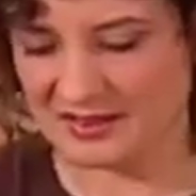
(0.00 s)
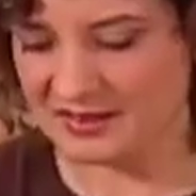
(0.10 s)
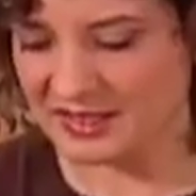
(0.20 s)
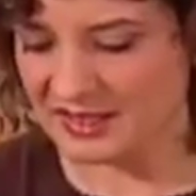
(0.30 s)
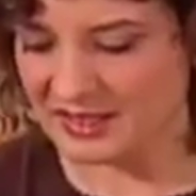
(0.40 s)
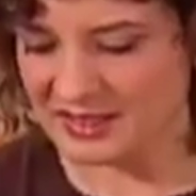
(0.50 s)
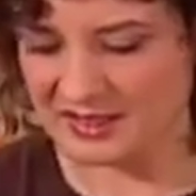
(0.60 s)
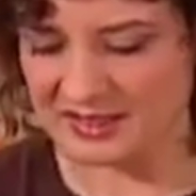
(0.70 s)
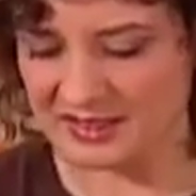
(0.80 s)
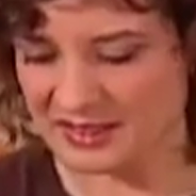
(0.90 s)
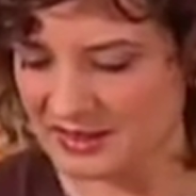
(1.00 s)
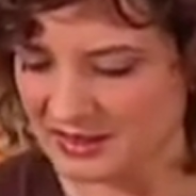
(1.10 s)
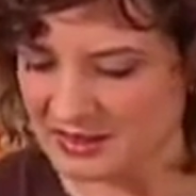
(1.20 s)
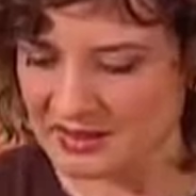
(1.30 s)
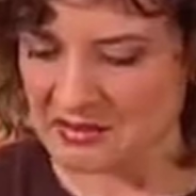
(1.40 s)
All right,
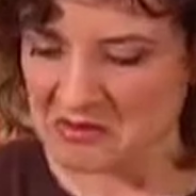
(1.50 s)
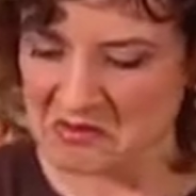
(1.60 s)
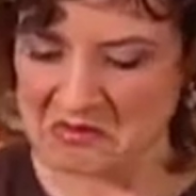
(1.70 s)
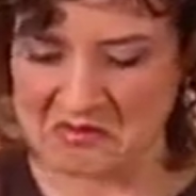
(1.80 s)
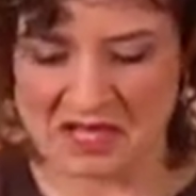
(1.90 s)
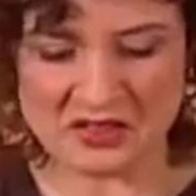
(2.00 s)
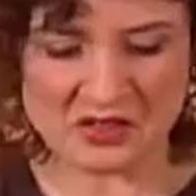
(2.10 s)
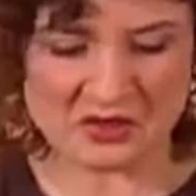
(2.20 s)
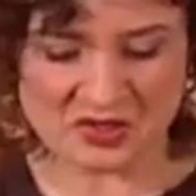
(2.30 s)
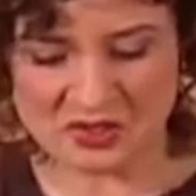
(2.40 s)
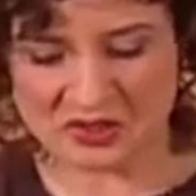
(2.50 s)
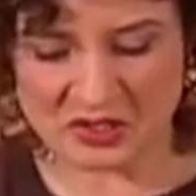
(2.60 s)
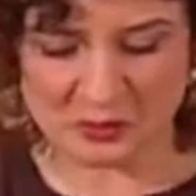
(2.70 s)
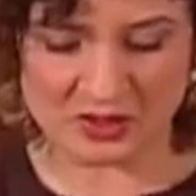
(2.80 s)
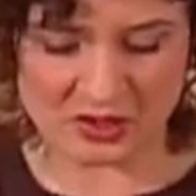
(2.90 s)
and these are still a
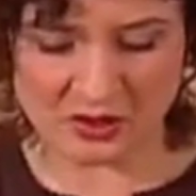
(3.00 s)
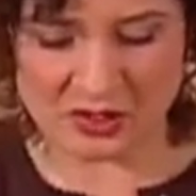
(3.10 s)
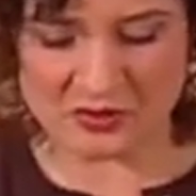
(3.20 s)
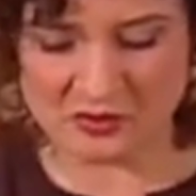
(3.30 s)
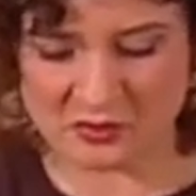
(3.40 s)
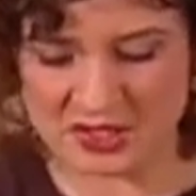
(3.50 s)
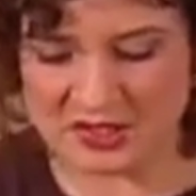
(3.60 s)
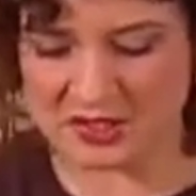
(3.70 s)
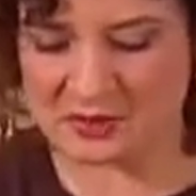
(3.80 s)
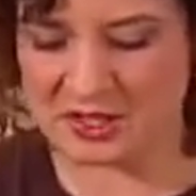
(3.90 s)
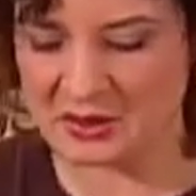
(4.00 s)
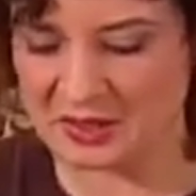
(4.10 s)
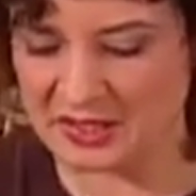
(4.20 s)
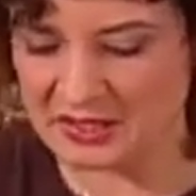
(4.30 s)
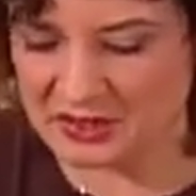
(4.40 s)
little bit large for me, so let me
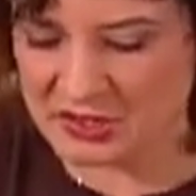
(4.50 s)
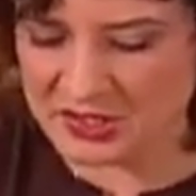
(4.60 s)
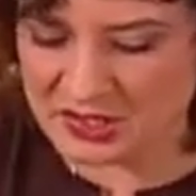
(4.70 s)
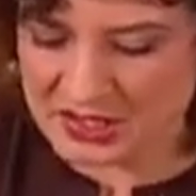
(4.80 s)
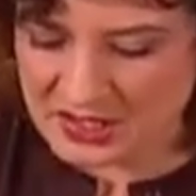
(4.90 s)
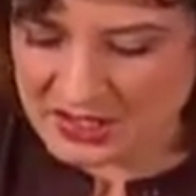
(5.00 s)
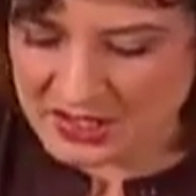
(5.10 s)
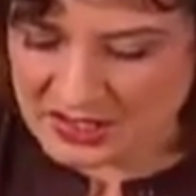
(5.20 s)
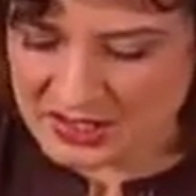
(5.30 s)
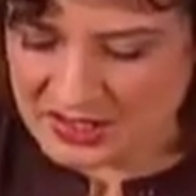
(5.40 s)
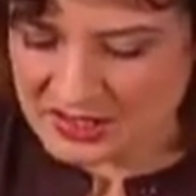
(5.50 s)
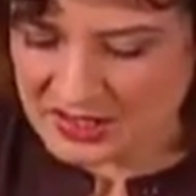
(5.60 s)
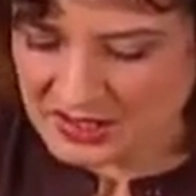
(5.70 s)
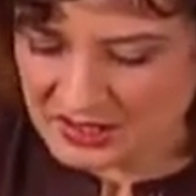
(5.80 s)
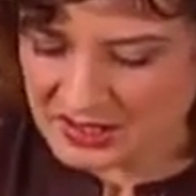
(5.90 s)
go ahead and just
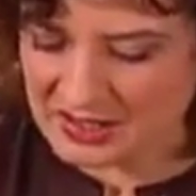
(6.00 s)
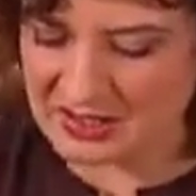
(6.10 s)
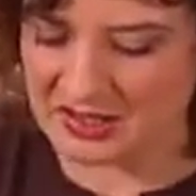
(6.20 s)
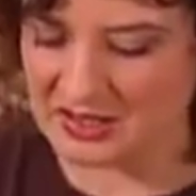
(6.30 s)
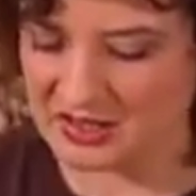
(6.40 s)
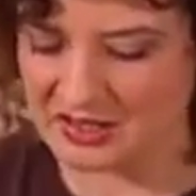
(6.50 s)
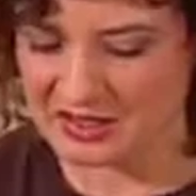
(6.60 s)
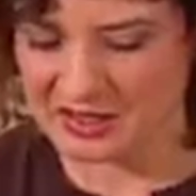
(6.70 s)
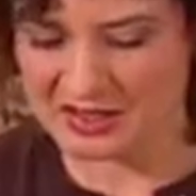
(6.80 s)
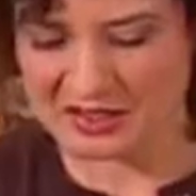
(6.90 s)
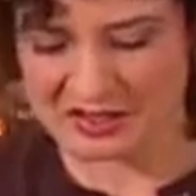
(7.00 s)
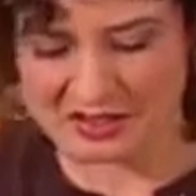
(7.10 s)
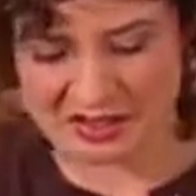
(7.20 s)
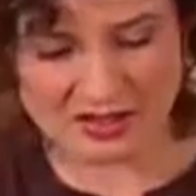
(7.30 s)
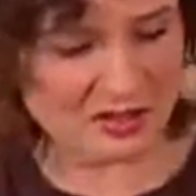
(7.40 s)

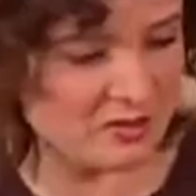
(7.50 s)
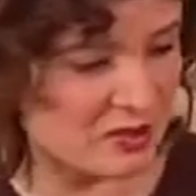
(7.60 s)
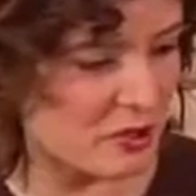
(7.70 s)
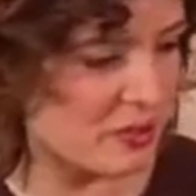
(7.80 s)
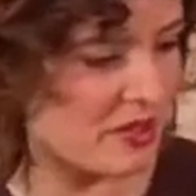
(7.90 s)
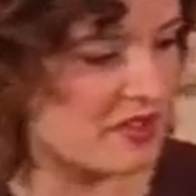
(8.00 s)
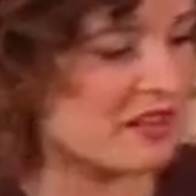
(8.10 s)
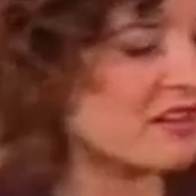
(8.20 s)
cut off a little bit